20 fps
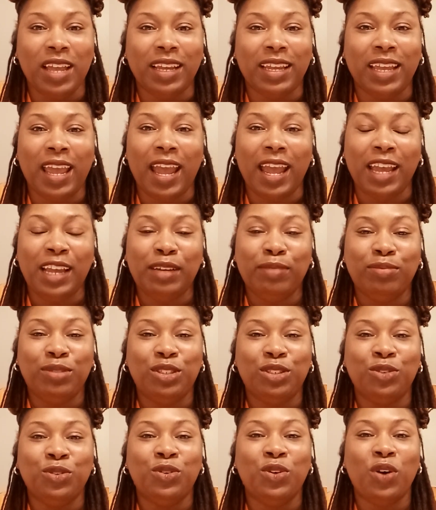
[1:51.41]
came
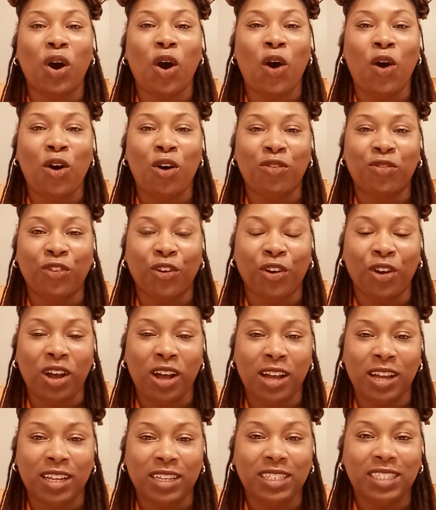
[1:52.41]
to offer
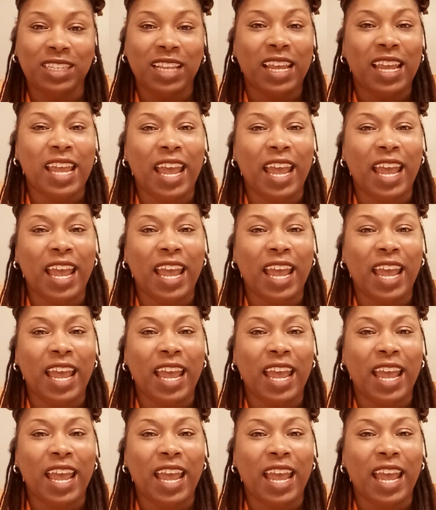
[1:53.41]
us,